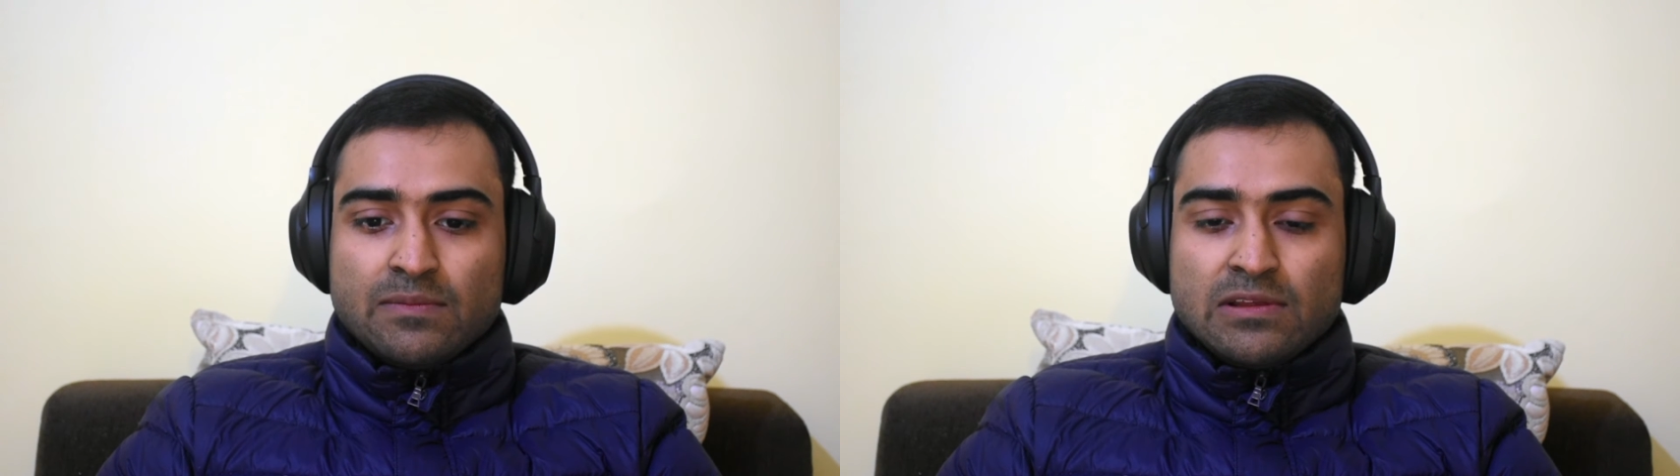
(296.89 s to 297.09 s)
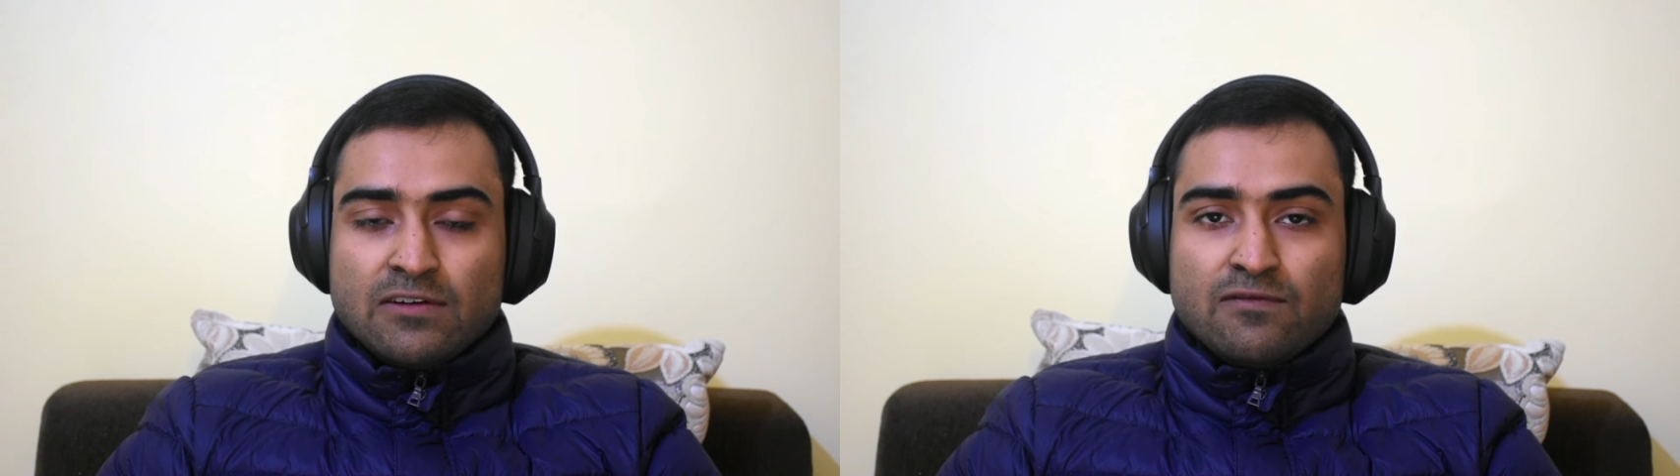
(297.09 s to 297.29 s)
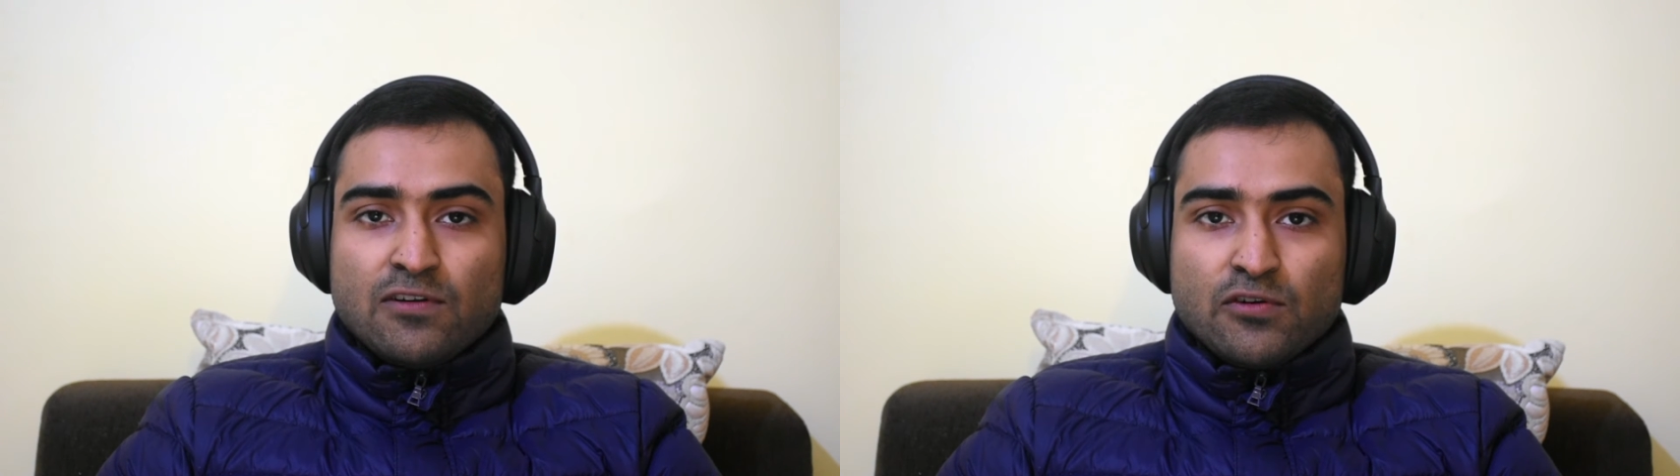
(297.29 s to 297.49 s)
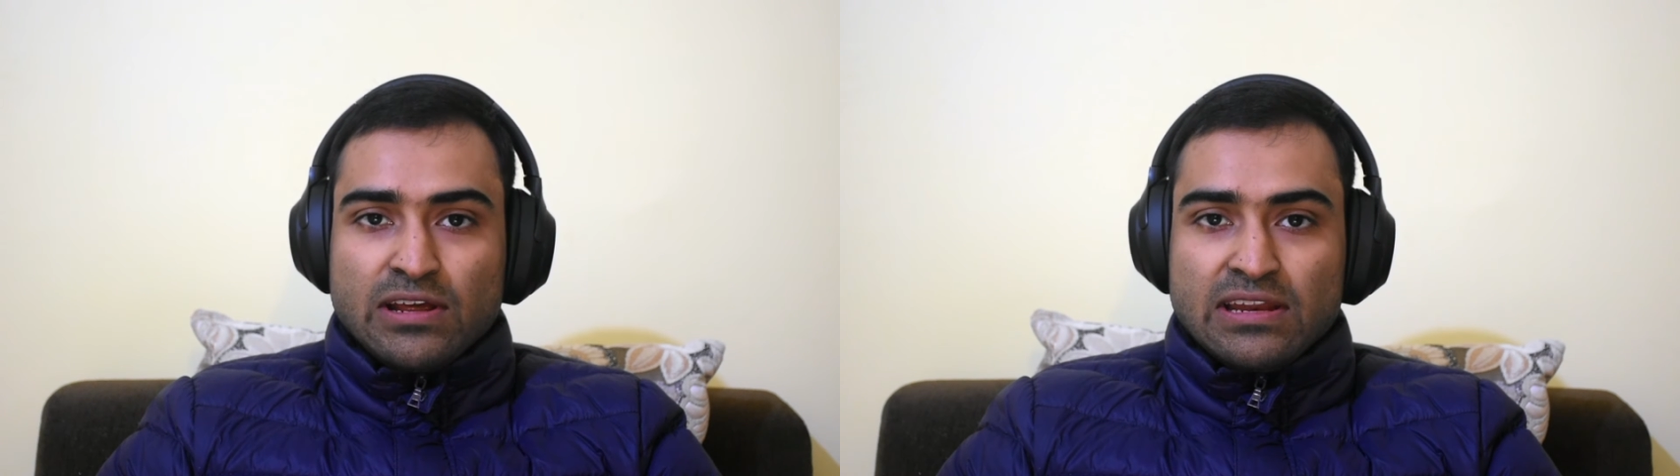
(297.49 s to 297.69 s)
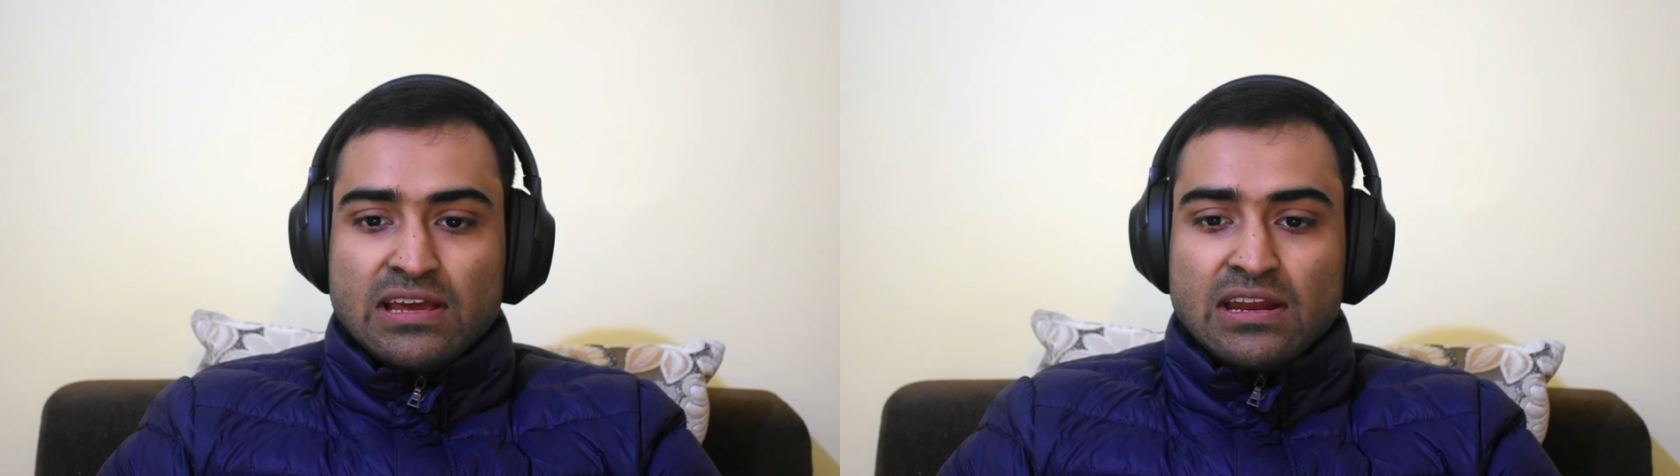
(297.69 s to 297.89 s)
will be the
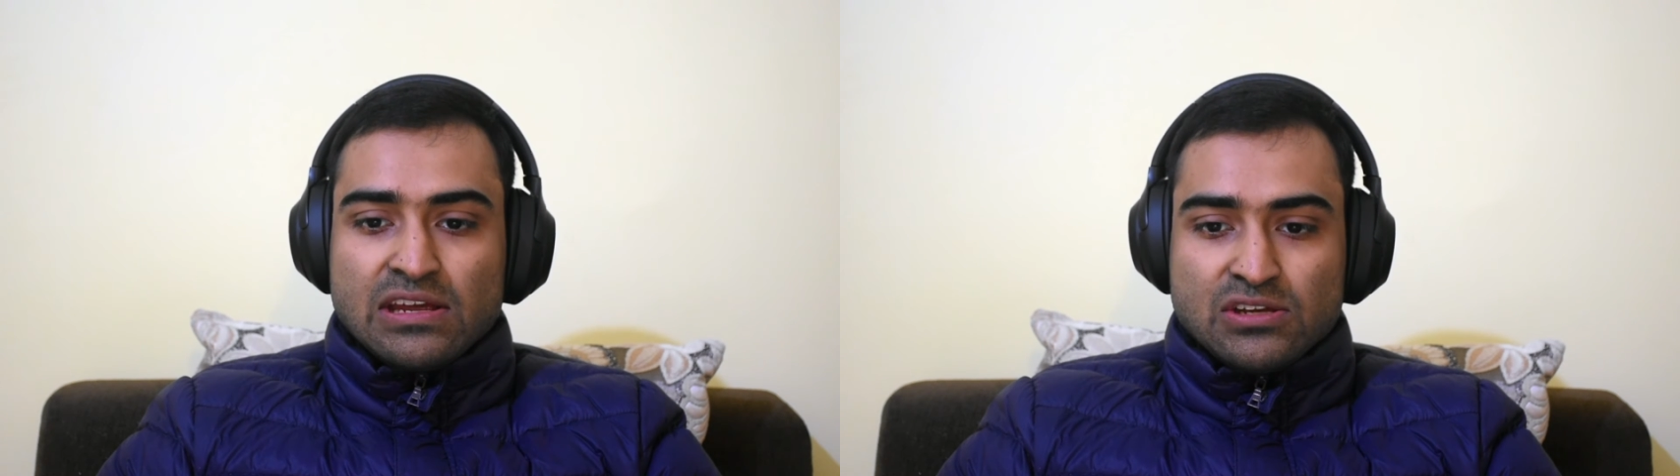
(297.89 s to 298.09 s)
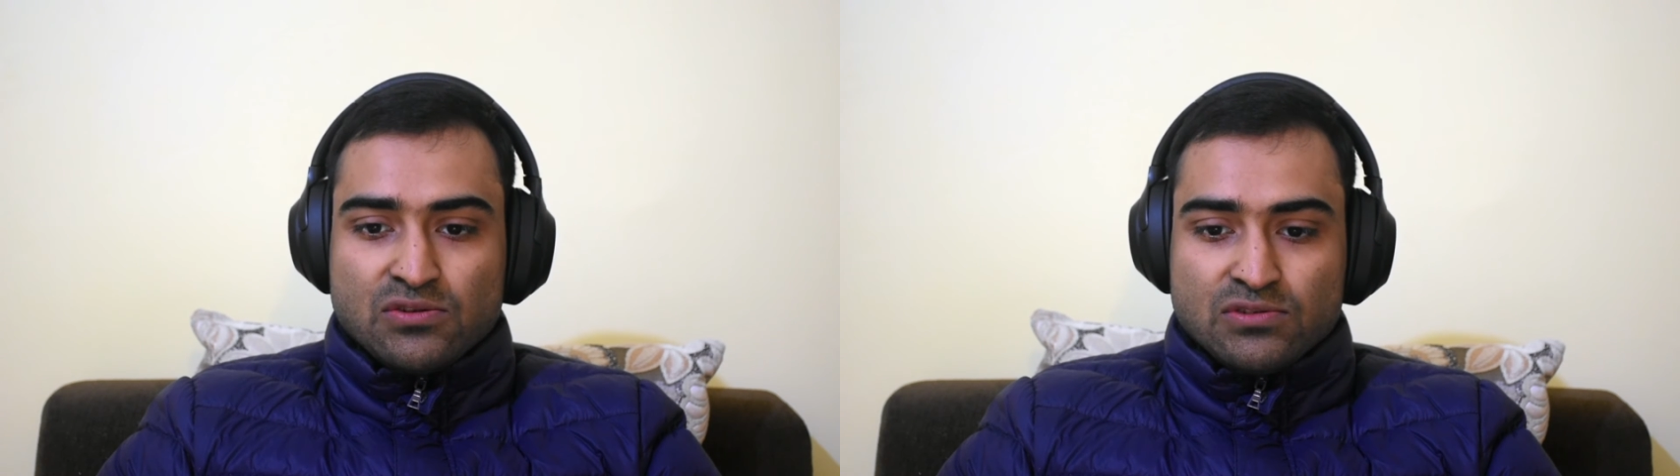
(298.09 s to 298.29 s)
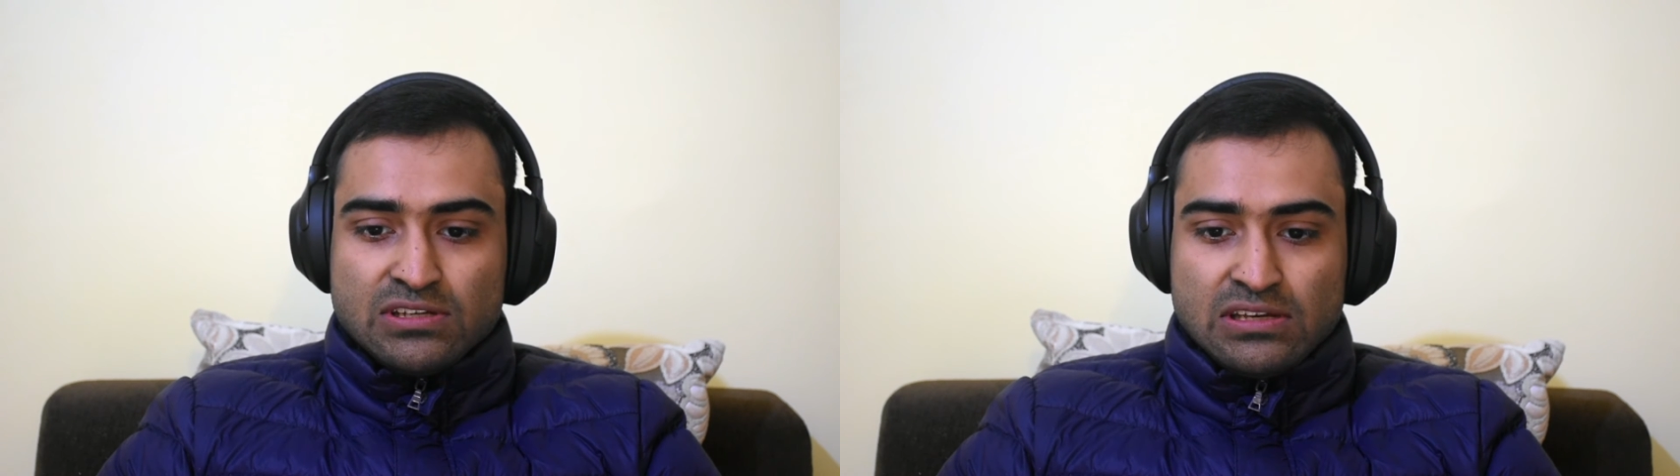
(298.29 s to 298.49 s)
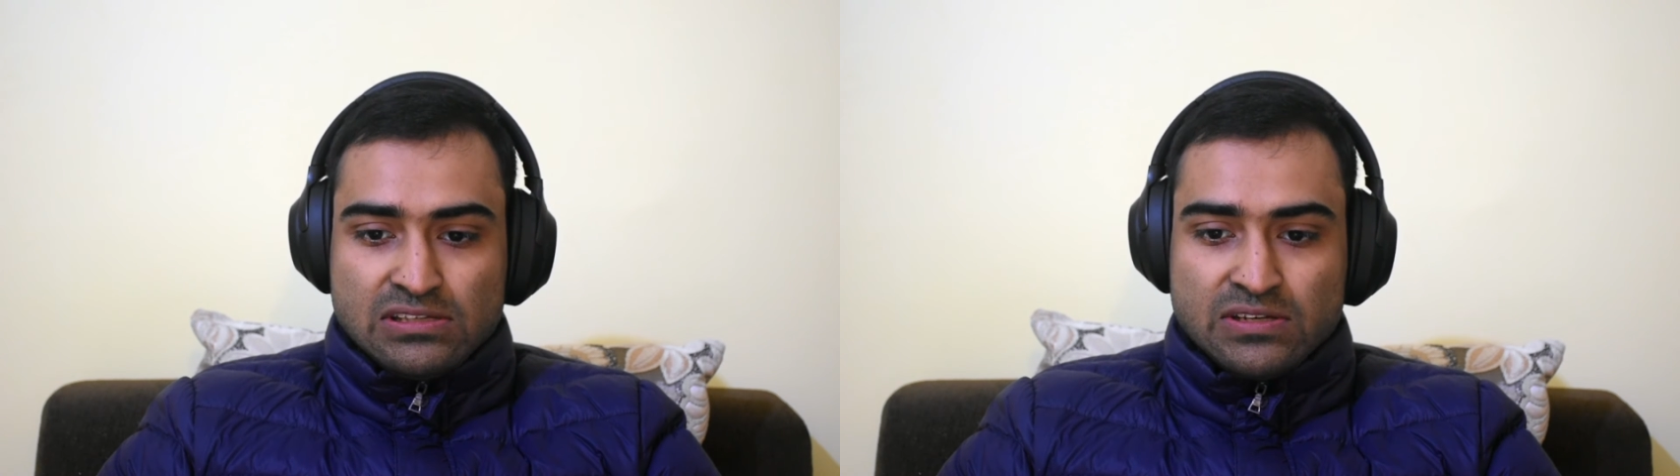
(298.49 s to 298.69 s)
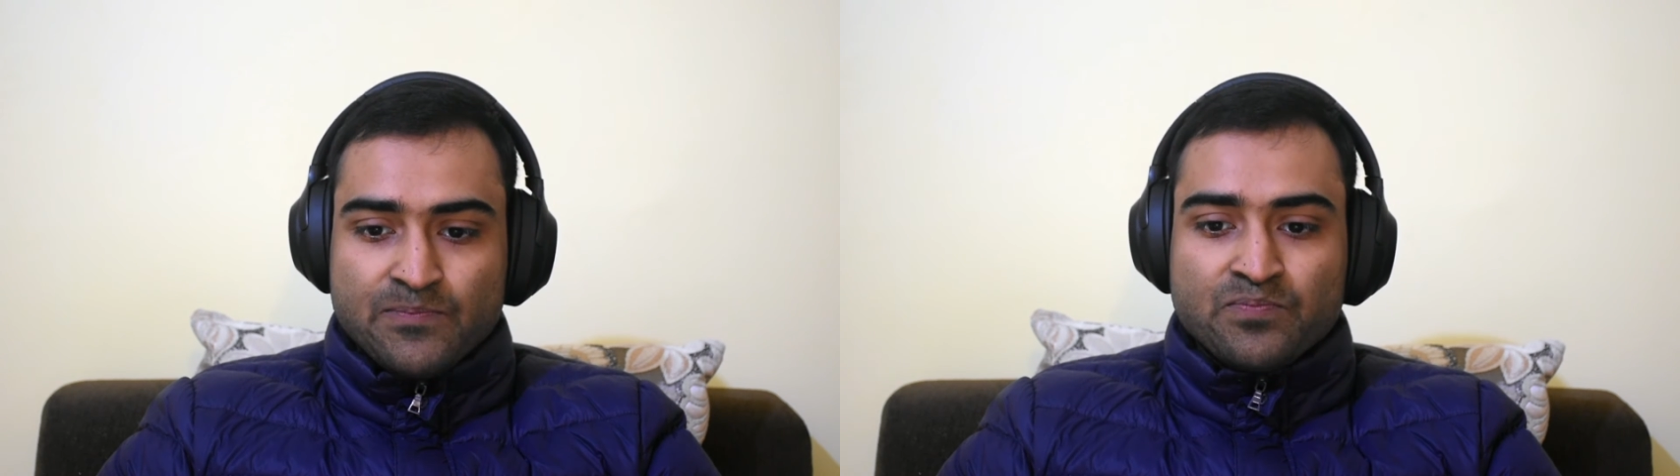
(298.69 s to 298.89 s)
floor area ratio
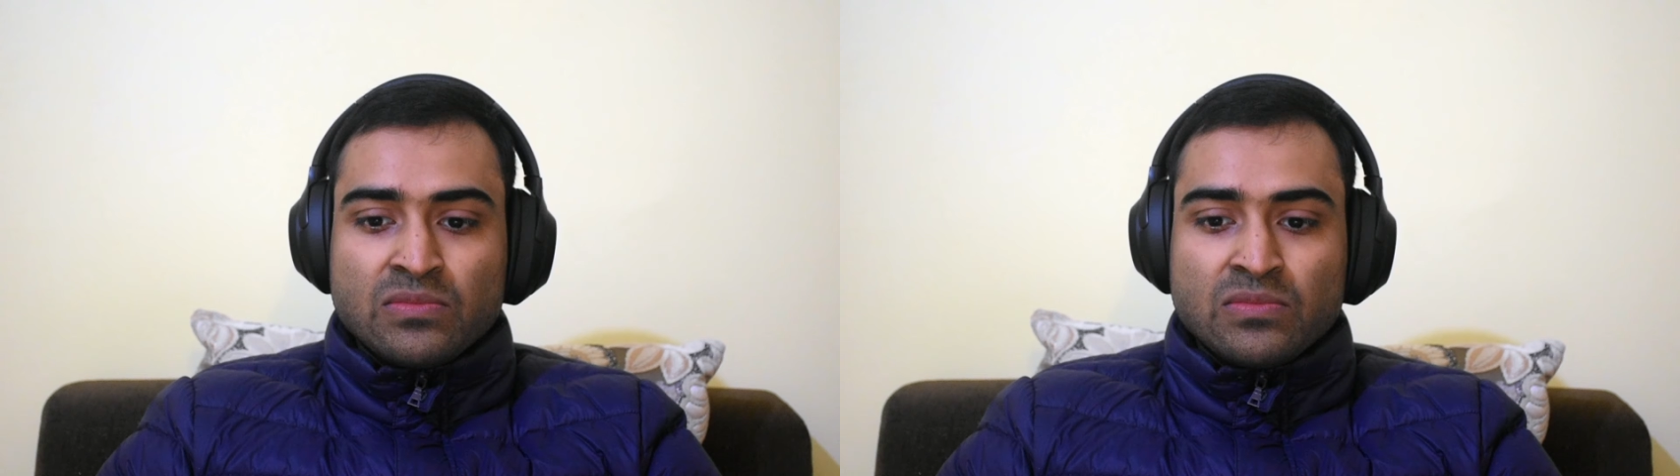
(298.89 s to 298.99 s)
change.